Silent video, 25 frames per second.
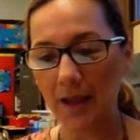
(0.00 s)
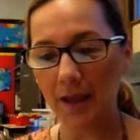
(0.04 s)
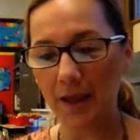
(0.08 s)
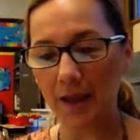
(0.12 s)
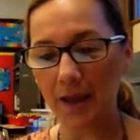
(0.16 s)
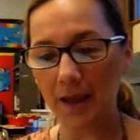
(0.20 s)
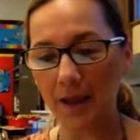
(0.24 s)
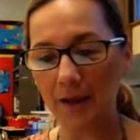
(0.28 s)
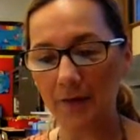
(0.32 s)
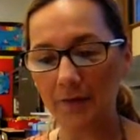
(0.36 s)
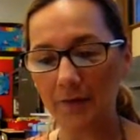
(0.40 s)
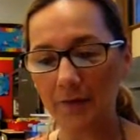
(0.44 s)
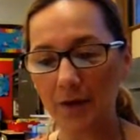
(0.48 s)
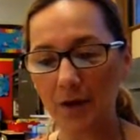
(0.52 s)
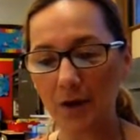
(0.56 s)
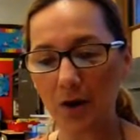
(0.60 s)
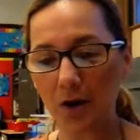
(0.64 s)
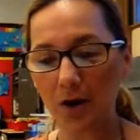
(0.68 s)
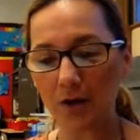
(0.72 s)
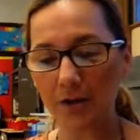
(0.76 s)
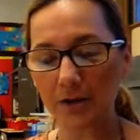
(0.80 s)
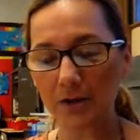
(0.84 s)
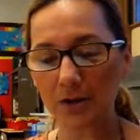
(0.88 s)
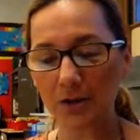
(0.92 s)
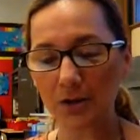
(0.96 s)
in
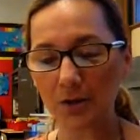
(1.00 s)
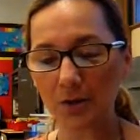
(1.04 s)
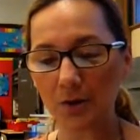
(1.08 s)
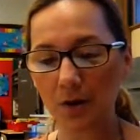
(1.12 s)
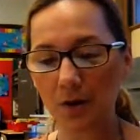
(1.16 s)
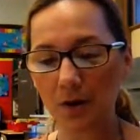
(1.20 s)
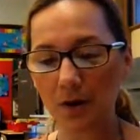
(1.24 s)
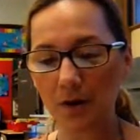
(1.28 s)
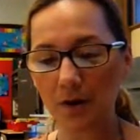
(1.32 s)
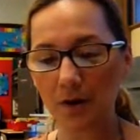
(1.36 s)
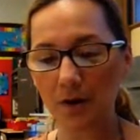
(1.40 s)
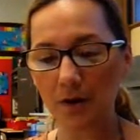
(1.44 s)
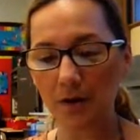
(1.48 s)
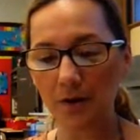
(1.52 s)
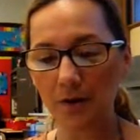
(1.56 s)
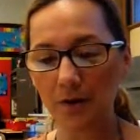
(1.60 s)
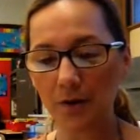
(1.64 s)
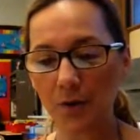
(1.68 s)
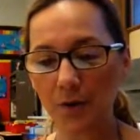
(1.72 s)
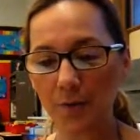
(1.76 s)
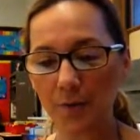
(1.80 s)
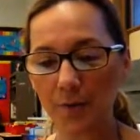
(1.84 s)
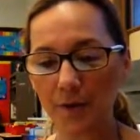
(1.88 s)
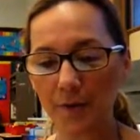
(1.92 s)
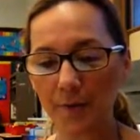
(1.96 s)
regards to our
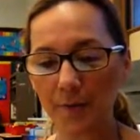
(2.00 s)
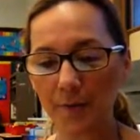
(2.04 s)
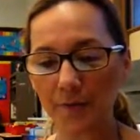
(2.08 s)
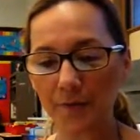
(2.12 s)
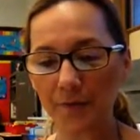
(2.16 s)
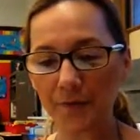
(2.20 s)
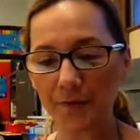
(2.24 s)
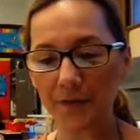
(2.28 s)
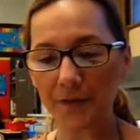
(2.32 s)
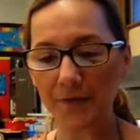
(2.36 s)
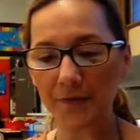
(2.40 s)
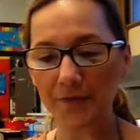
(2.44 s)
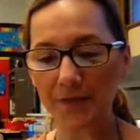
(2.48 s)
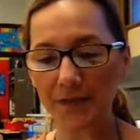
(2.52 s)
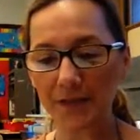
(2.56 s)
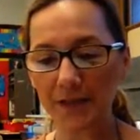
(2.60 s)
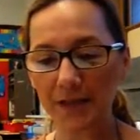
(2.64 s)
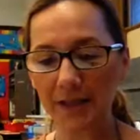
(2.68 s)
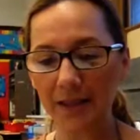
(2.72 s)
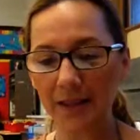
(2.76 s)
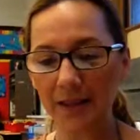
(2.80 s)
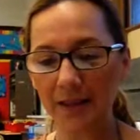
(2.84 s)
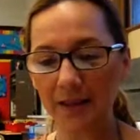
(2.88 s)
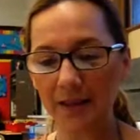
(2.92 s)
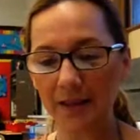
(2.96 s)
November
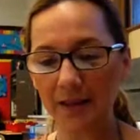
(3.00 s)
15th